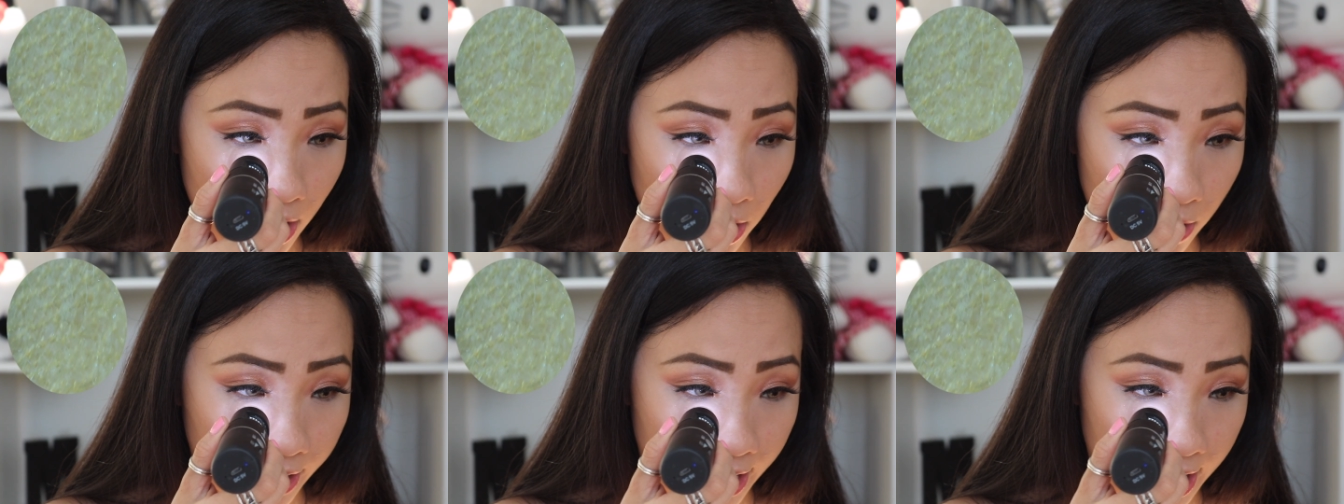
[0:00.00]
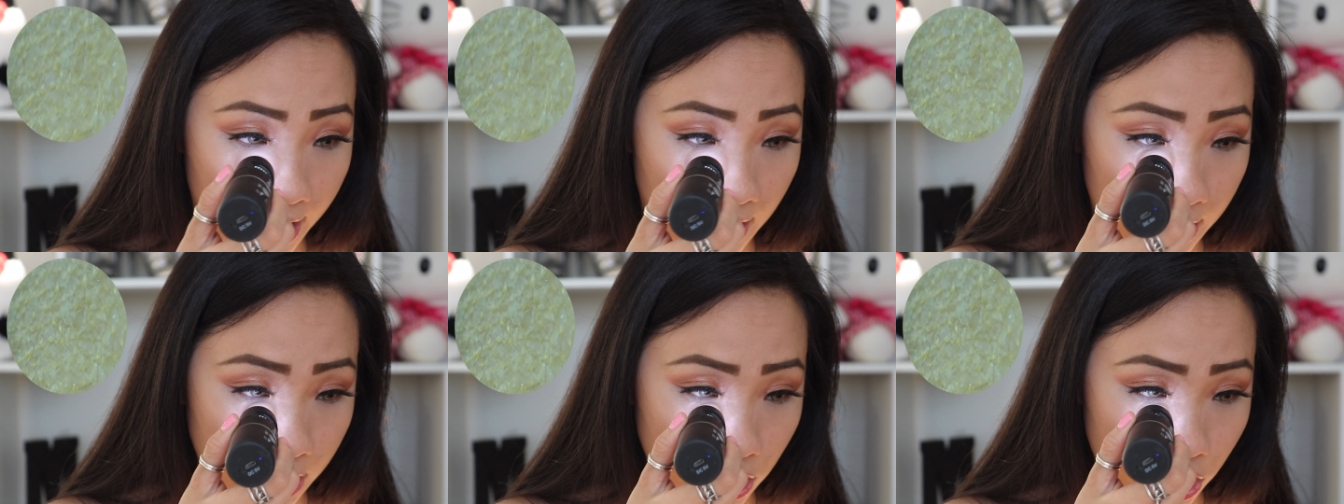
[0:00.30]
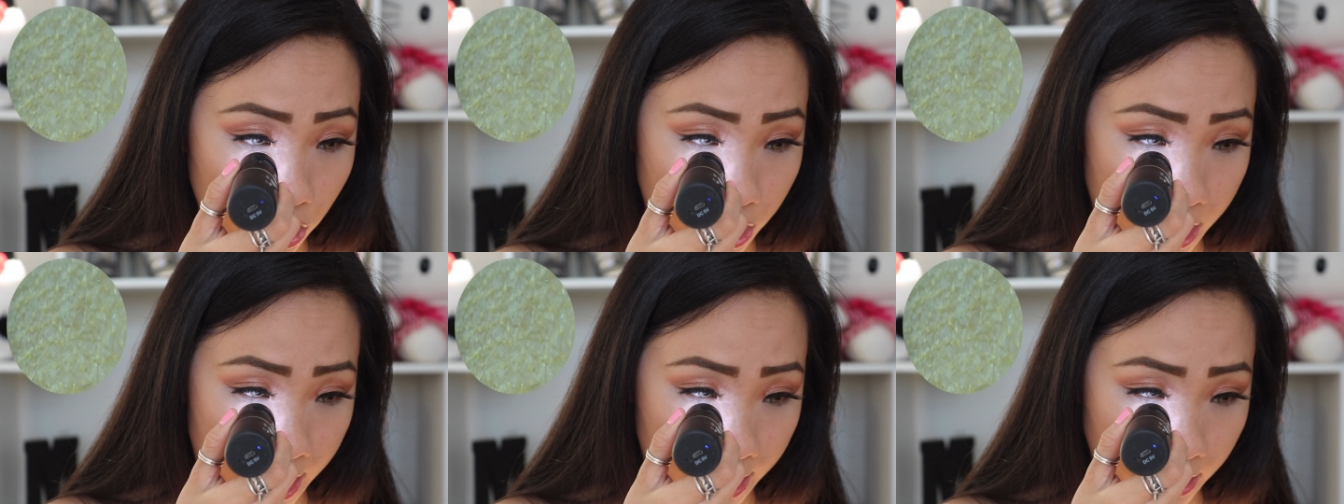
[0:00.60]
Okay,
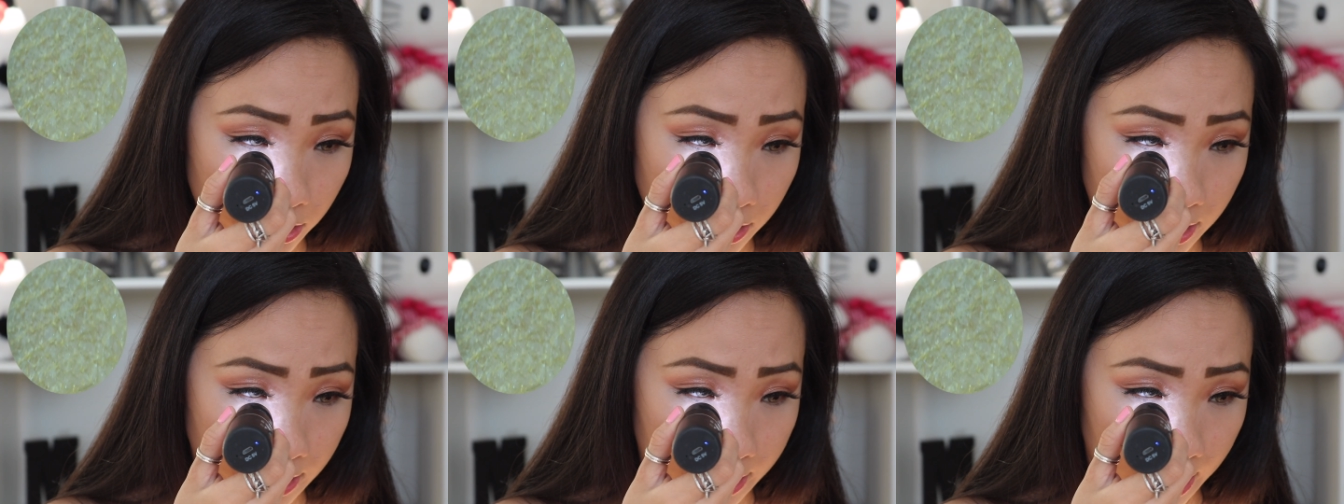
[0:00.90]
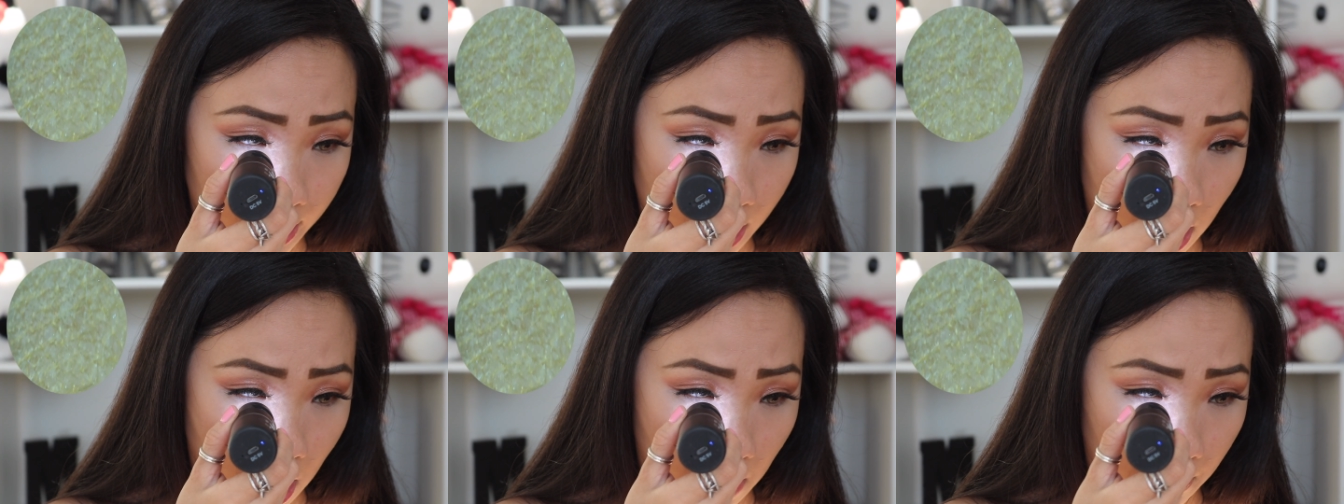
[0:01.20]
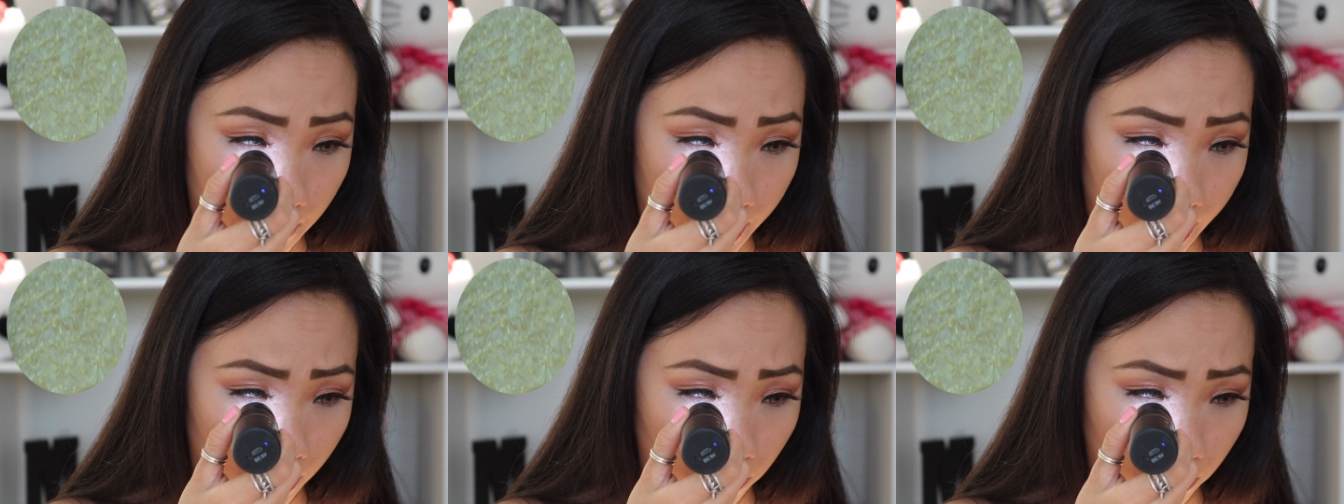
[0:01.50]
let's check to see
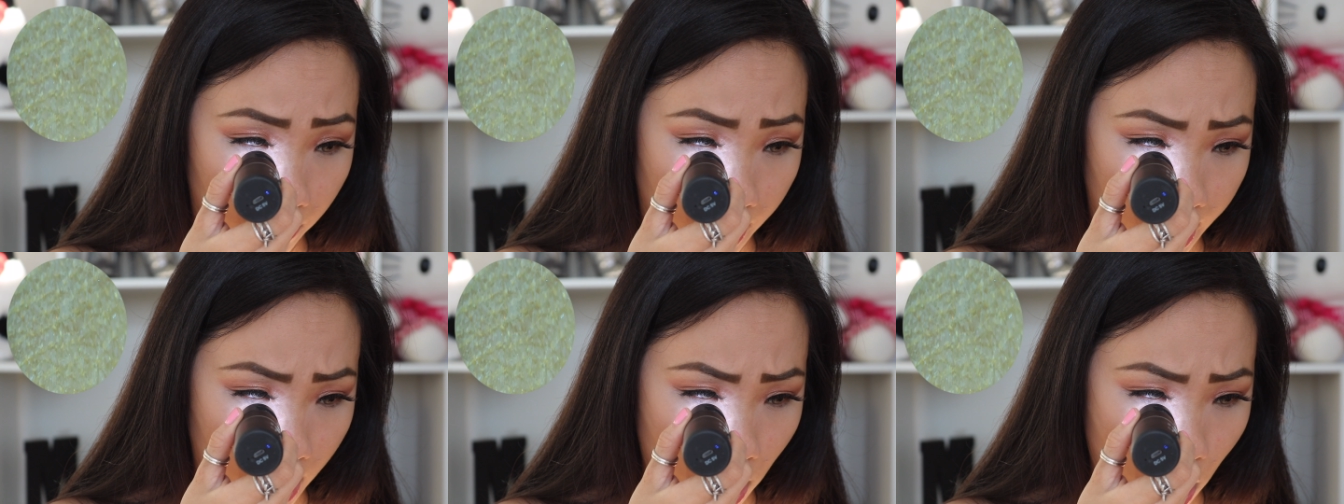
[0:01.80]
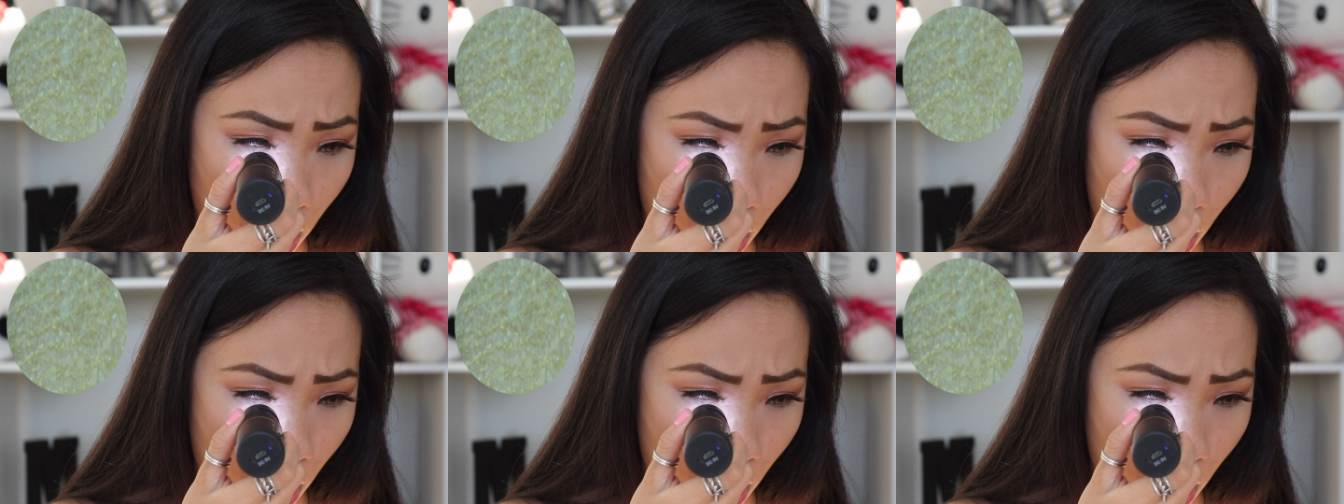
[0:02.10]
on my right.